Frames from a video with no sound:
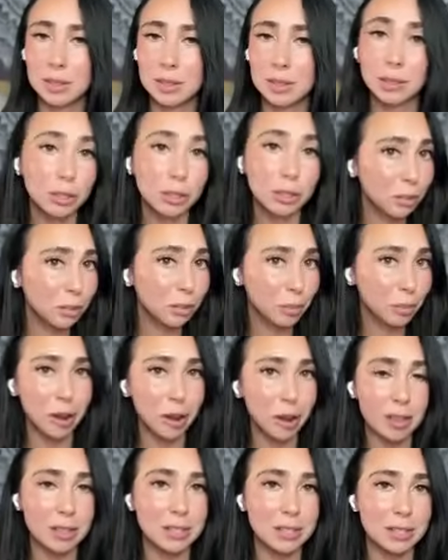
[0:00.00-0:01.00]
And the good
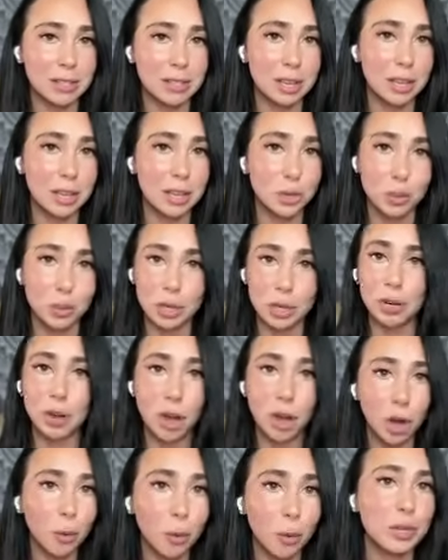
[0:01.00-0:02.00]
part is that you
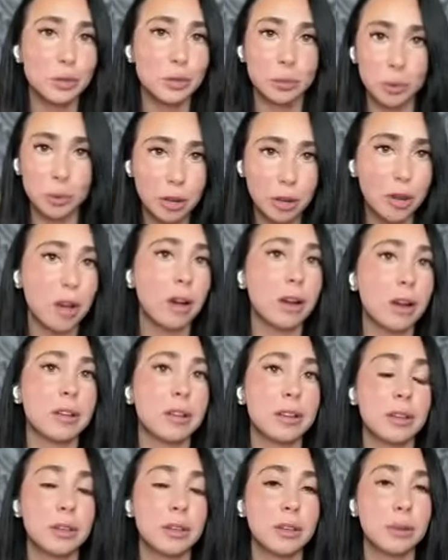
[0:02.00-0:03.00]
can always work
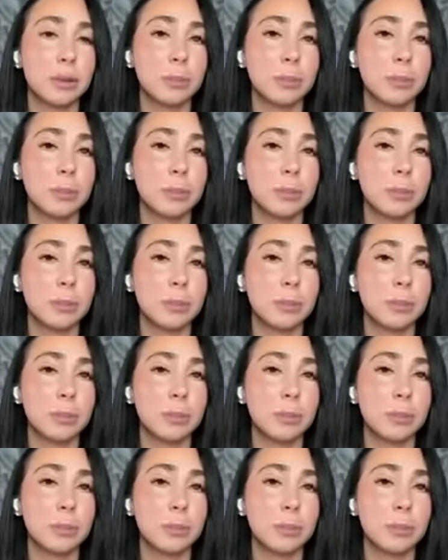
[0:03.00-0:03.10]
on